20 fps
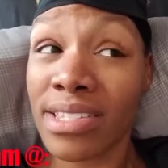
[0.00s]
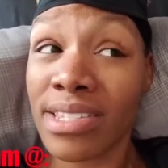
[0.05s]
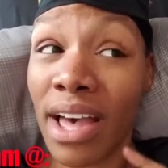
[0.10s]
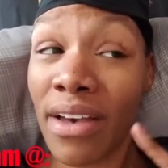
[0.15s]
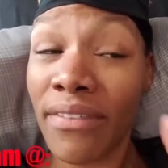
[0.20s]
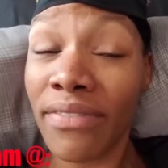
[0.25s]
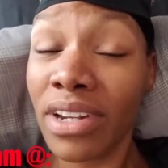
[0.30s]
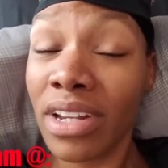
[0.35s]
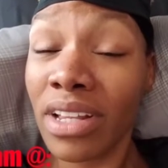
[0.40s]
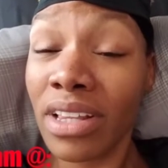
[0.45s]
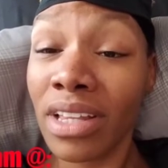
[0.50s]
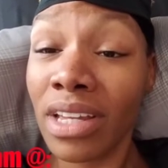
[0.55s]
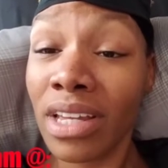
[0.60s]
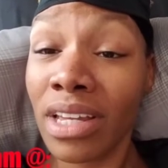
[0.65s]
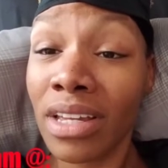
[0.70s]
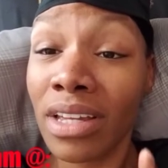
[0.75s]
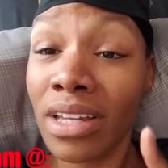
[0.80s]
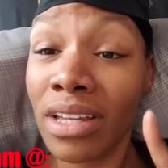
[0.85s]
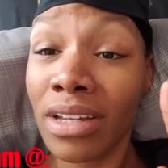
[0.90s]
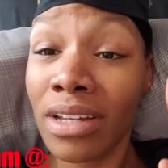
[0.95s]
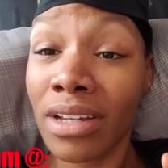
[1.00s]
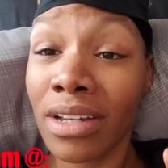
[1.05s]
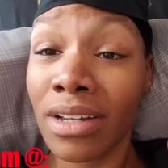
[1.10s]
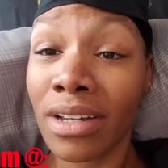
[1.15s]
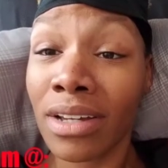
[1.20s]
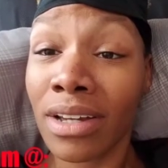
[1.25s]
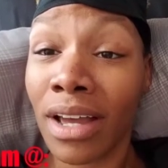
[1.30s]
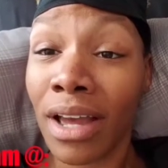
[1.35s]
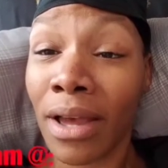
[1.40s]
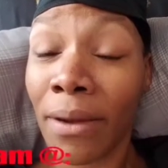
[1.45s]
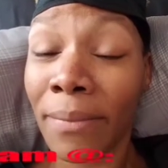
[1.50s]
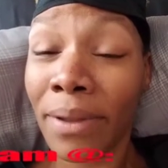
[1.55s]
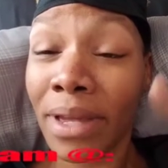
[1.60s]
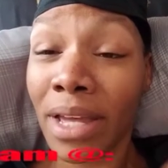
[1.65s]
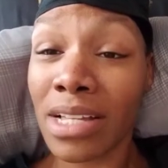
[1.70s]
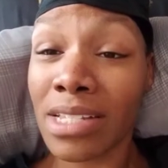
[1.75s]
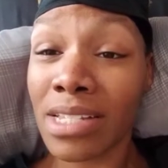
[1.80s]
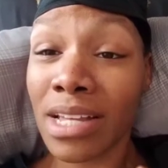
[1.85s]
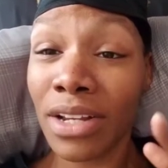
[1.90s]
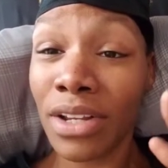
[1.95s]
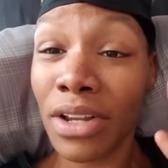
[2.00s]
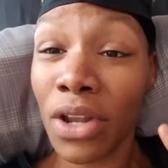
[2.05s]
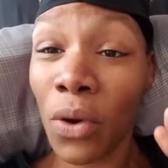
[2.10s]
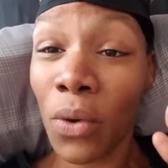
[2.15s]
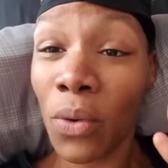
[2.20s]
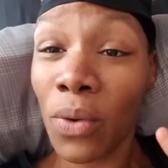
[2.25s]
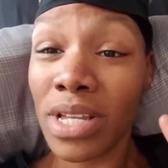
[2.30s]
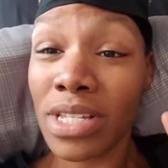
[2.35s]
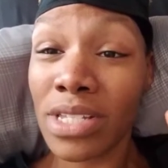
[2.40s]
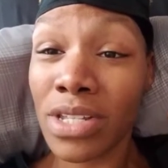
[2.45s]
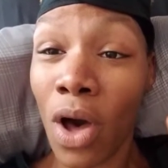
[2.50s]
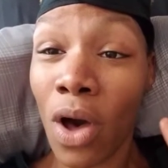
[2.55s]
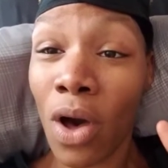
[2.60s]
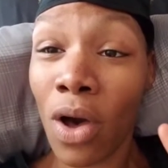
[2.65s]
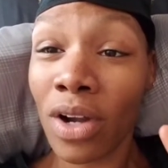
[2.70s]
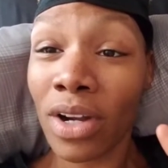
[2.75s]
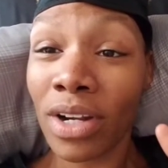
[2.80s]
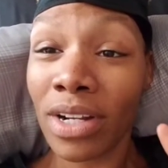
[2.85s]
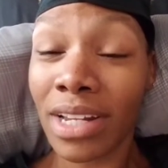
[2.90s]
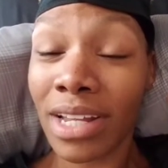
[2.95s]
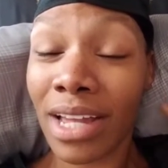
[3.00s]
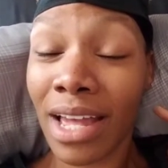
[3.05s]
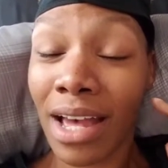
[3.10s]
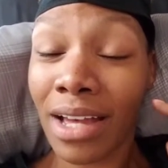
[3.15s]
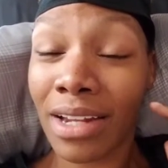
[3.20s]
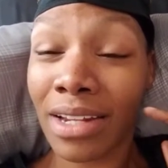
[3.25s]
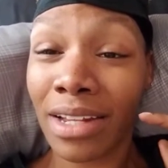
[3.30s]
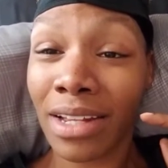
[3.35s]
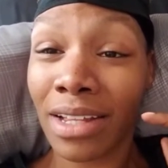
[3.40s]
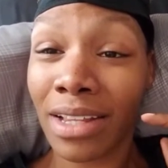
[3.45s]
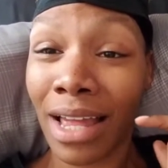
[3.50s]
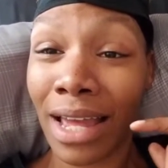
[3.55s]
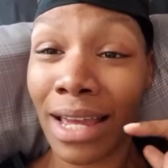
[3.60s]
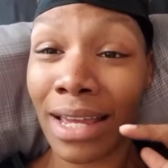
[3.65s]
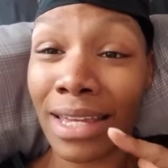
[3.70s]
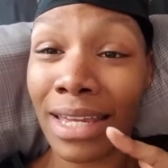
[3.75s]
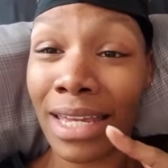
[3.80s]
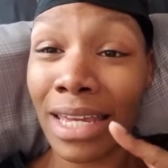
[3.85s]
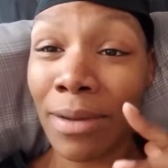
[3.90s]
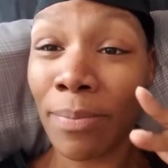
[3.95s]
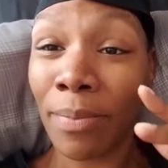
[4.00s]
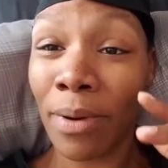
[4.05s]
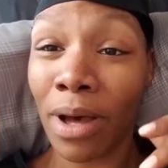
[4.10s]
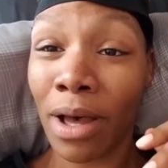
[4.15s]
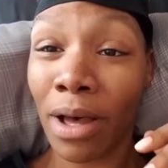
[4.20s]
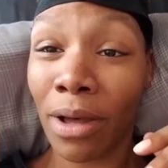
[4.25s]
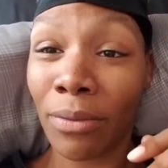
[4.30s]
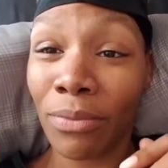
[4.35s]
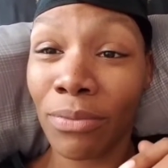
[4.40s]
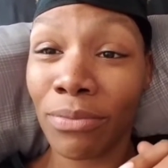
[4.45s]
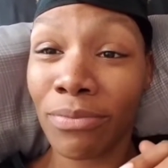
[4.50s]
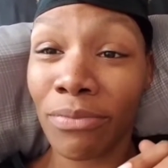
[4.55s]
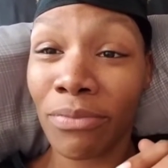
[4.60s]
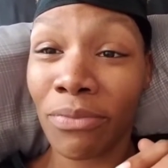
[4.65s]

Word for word: definitely, because I know it's hard to kind of like keep up